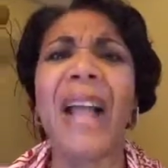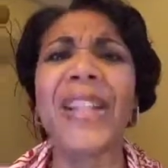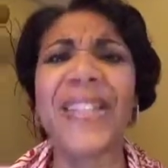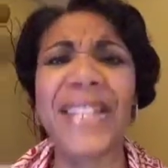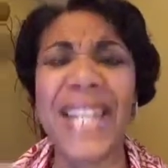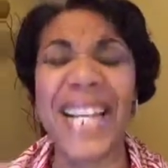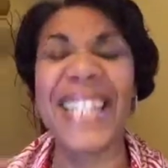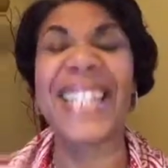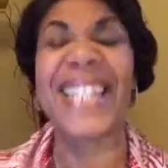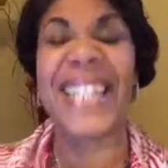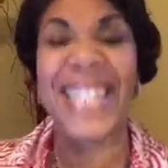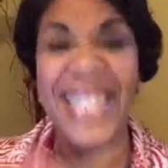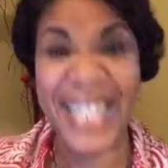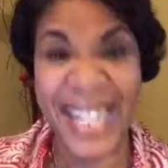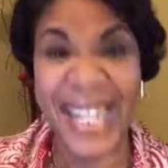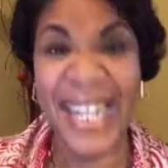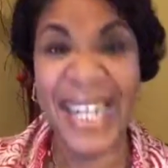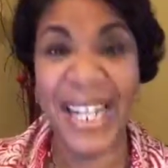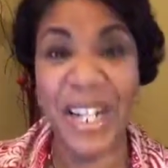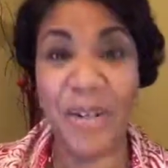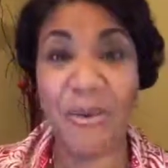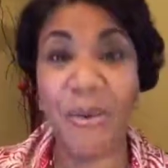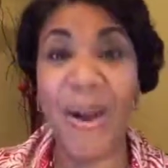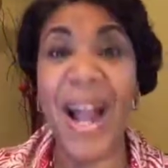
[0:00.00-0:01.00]
I said
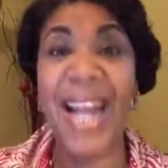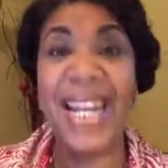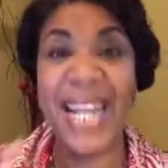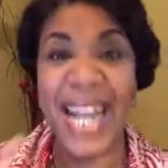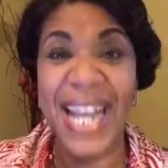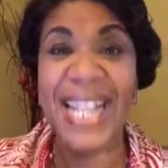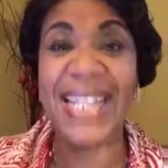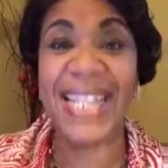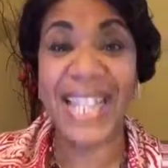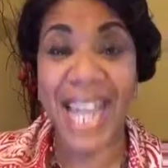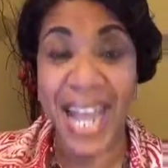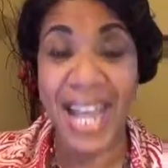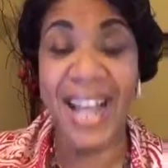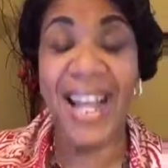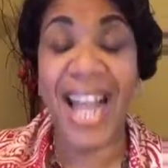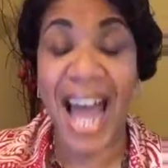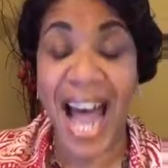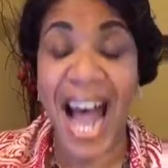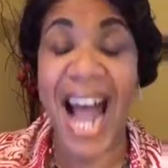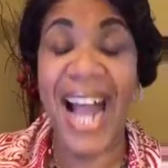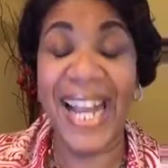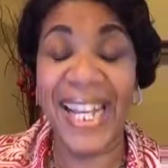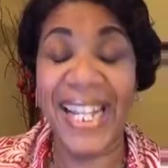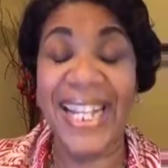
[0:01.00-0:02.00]
sling it, right?
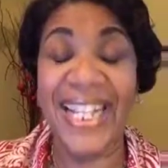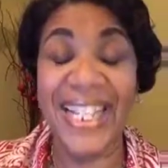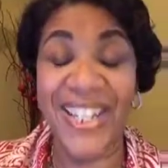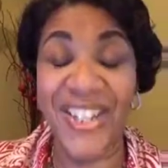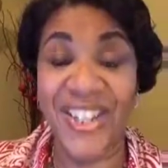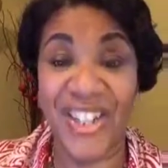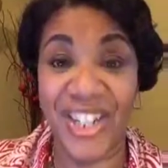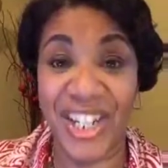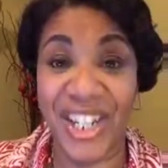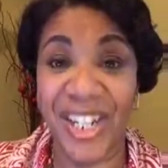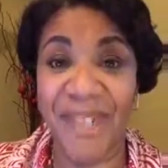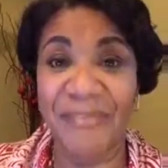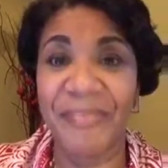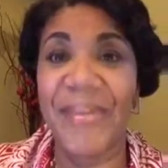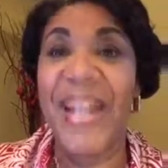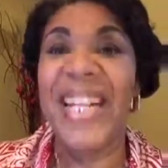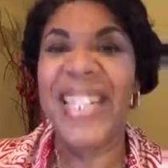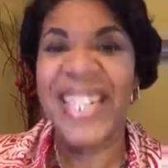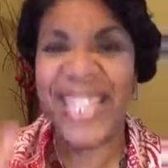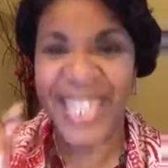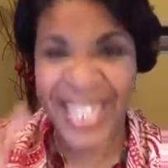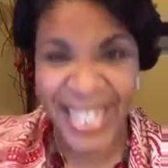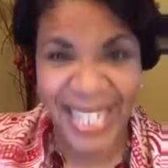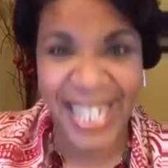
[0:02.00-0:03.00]
S-L-I-N-G,
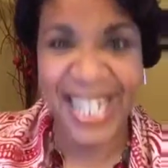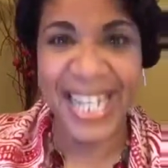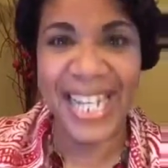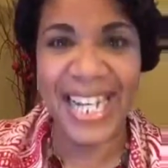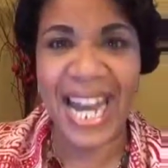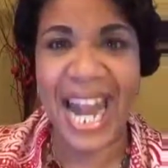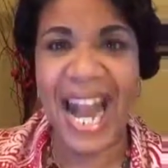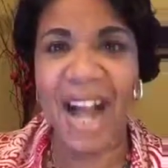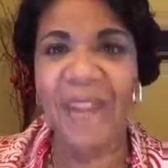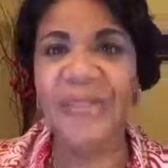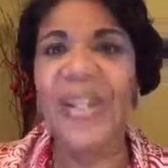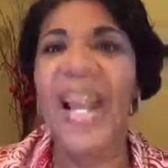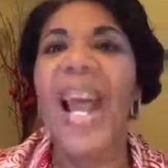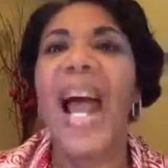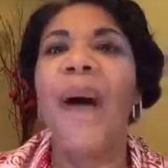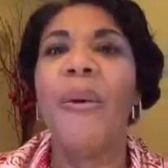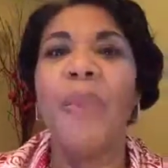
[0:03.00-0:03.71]
sling it out.